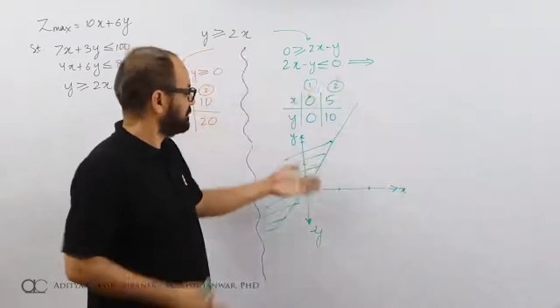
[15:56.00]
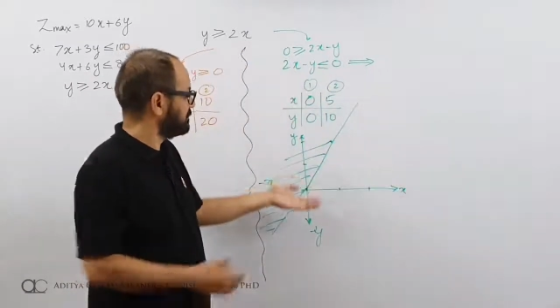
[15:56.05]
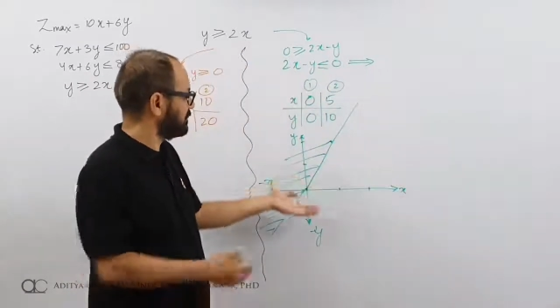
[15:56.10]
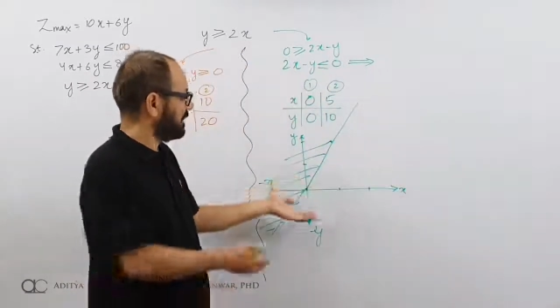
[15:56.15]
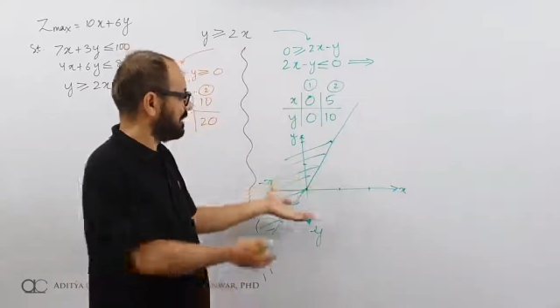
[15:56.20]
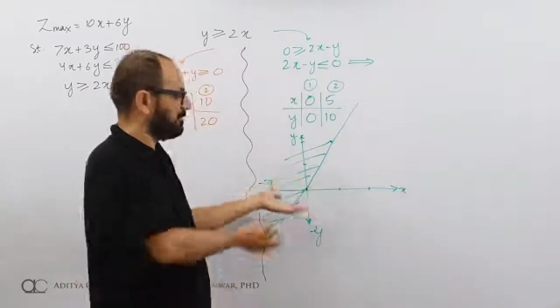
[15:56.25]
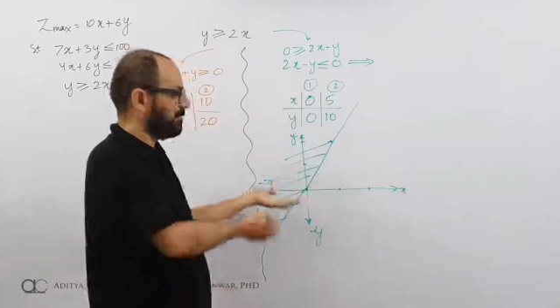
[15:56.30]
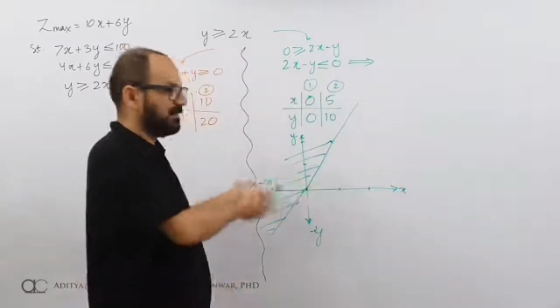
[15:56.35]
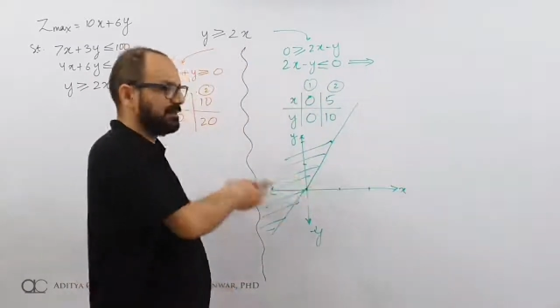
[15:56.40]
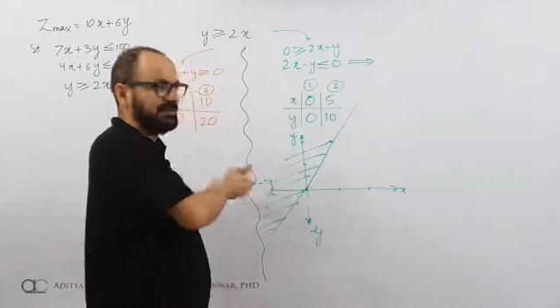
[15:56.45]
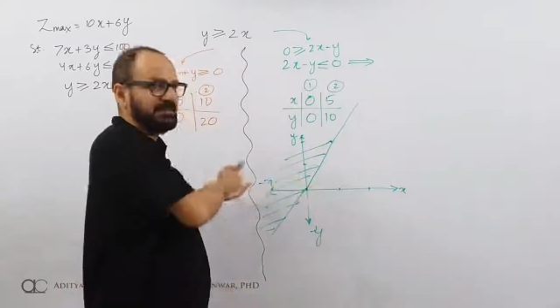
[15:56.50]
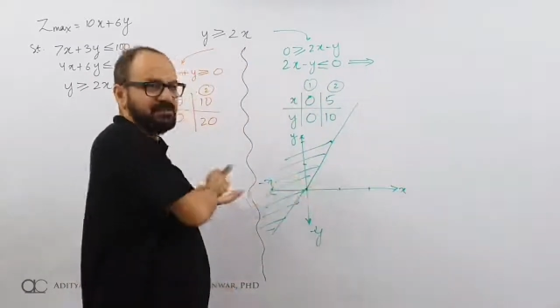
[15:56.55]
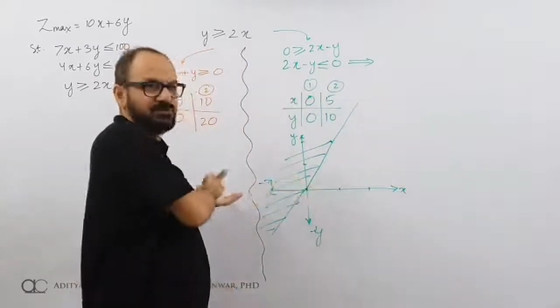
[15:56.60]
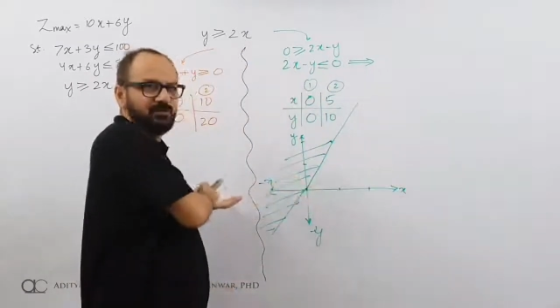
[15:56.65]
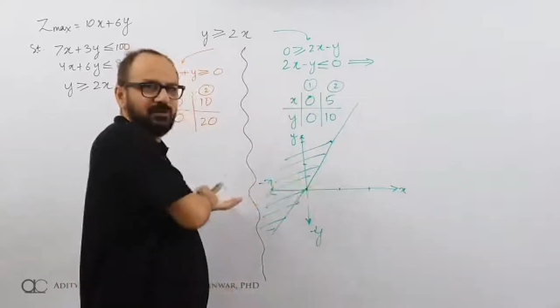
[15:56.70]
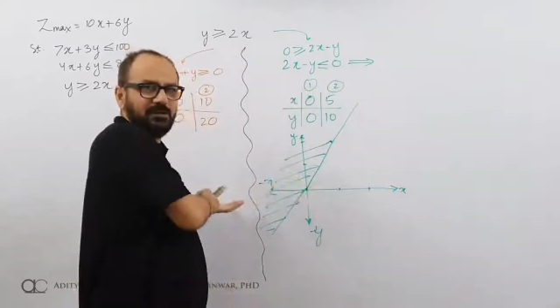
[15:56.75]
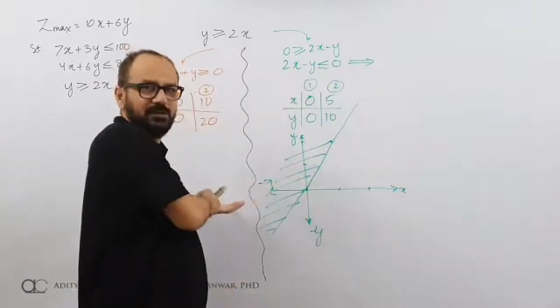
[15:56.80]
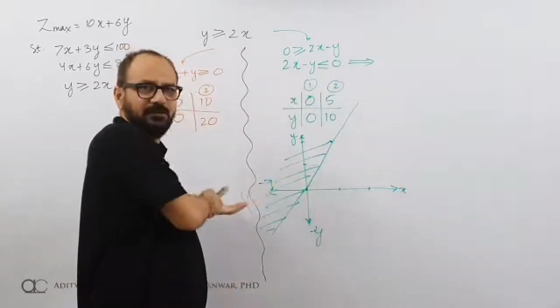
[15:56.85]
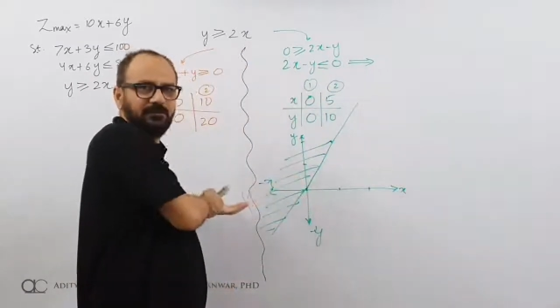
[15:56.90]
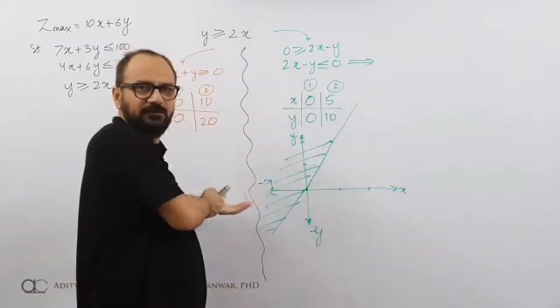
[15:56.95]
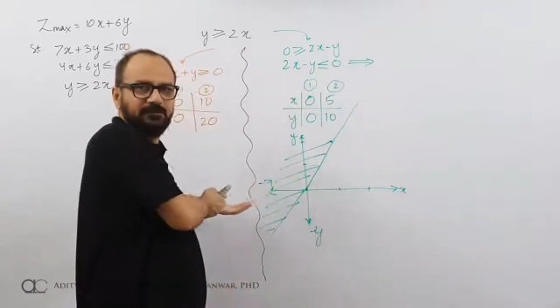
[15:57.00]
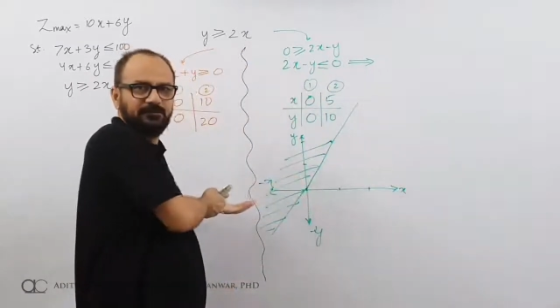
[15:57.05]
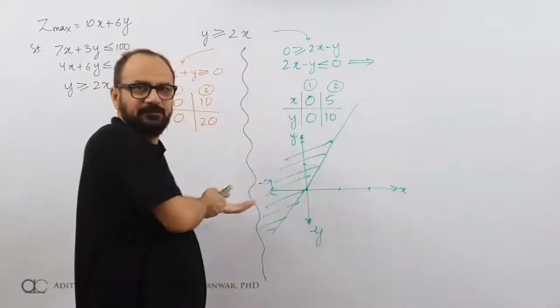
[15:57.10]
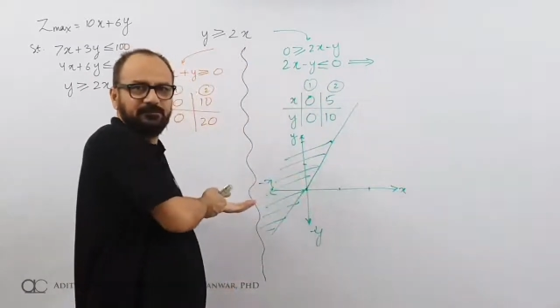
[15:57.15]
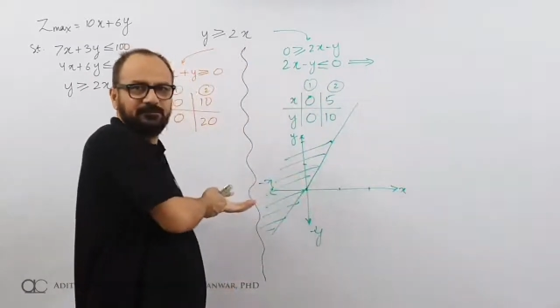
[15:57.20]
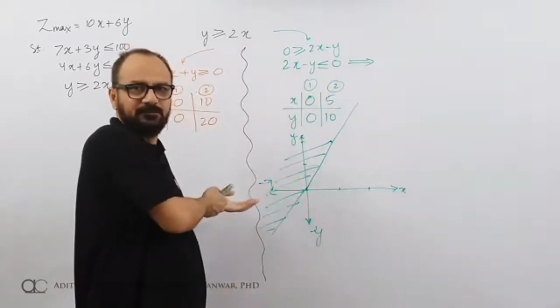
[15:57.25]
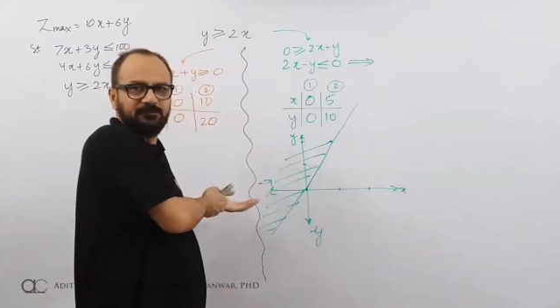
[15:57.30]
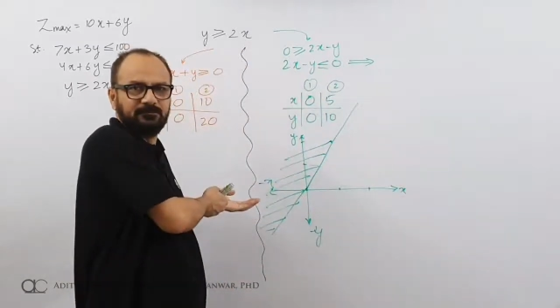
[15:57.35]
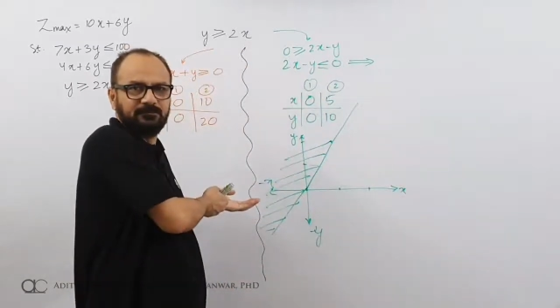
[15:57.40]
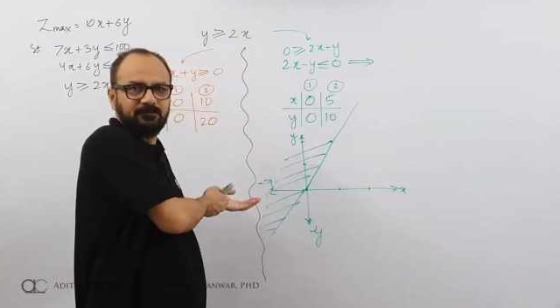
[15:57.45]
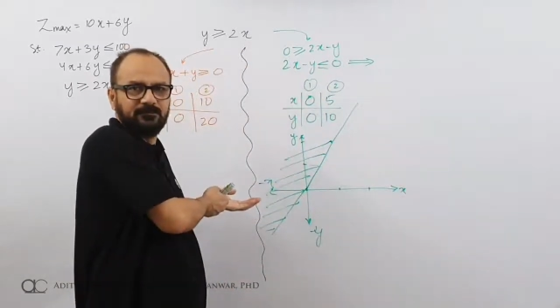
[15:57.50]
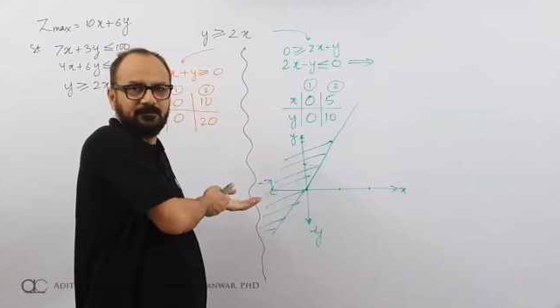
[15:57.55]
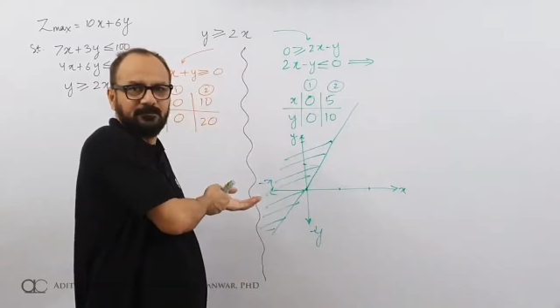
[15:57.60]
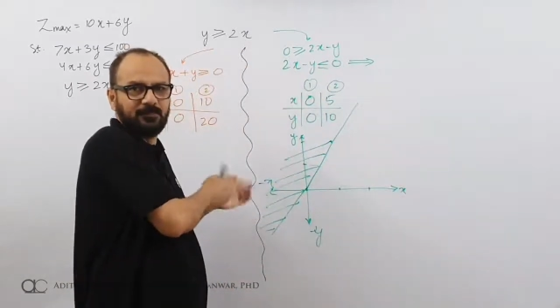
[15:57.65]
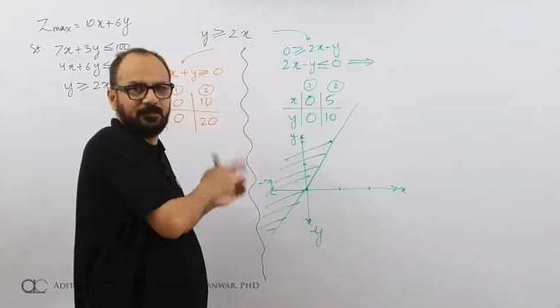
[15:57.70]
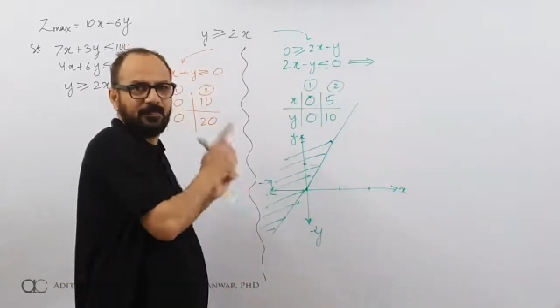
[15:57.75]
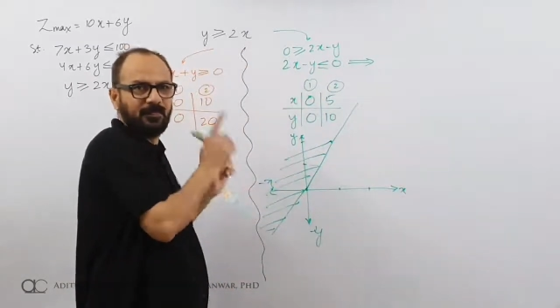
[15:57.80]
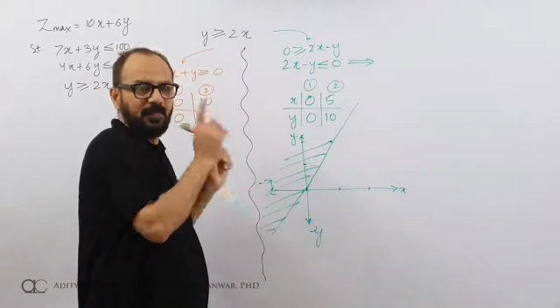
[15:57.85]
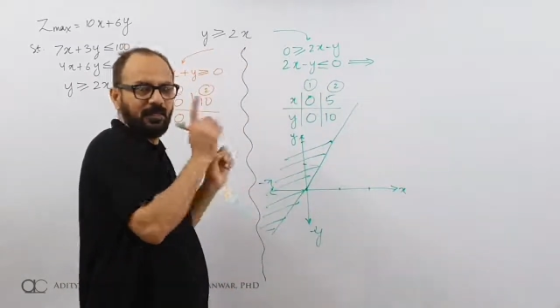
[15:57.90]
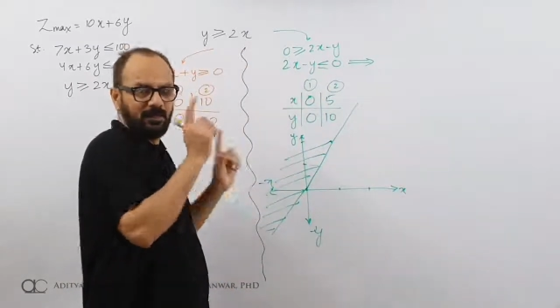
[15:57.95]
so I will pick this one.
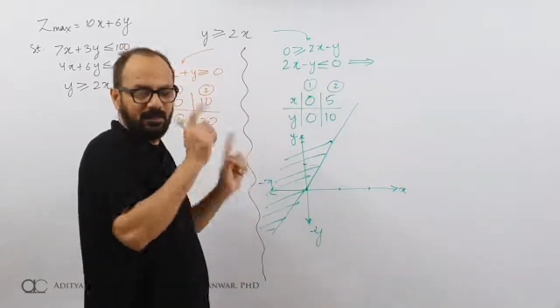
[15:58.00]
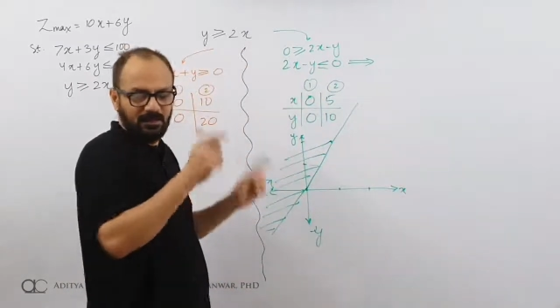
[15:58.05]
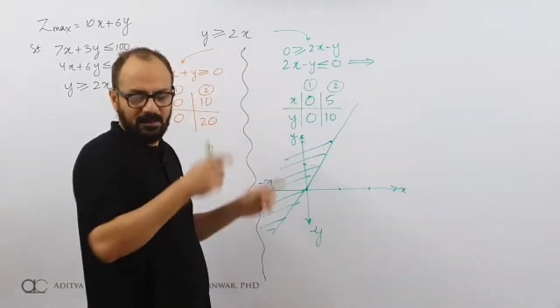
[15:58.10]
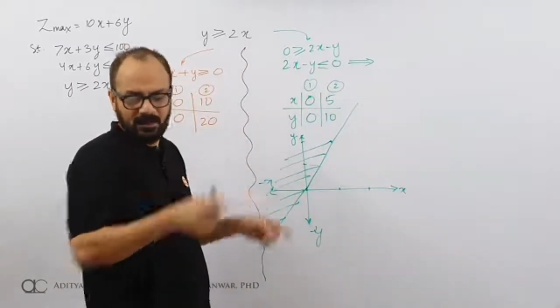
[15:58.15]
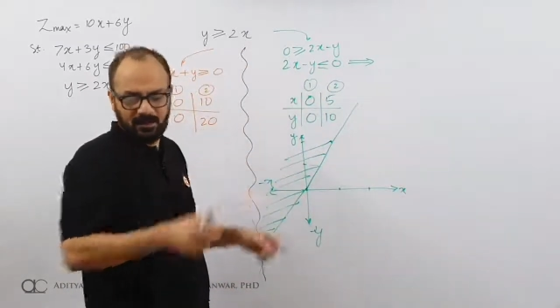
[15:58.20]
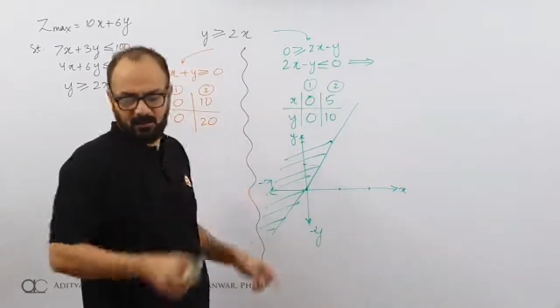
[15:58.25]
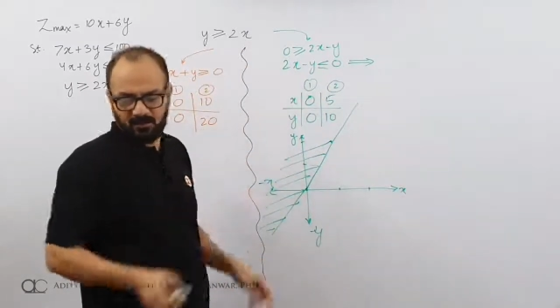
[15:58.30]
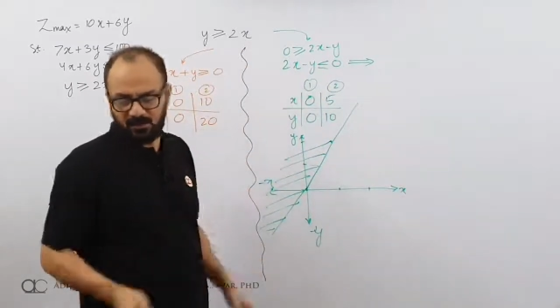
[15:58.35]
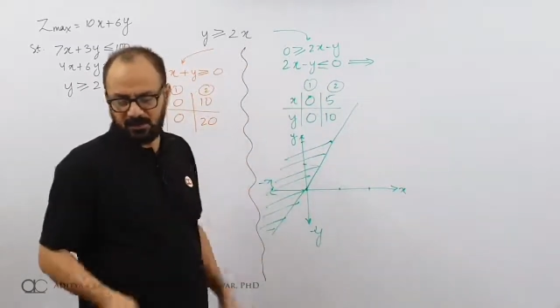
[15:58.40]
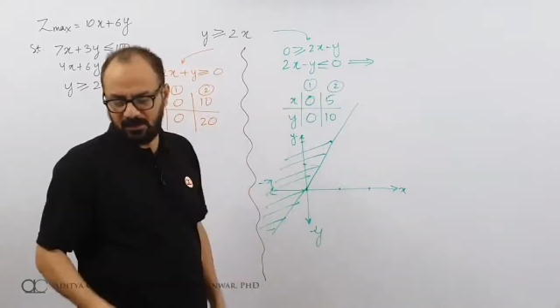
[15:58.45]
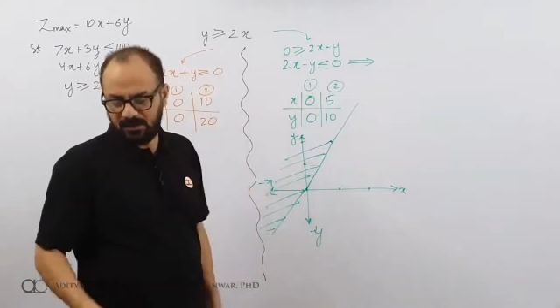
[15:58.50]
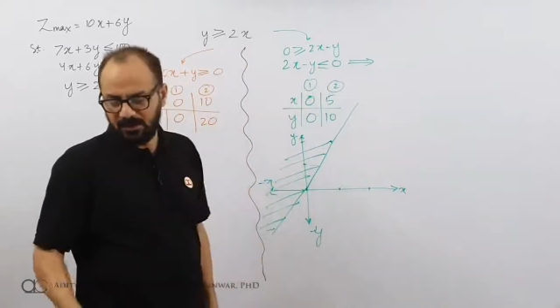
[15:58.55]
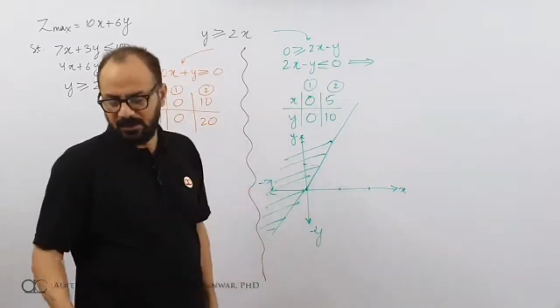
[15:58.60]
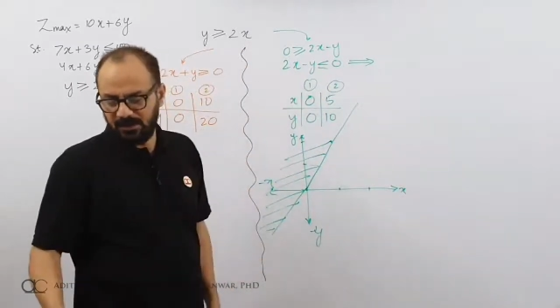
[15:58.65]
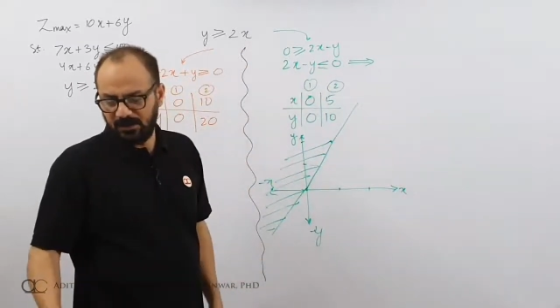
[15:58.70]
Now,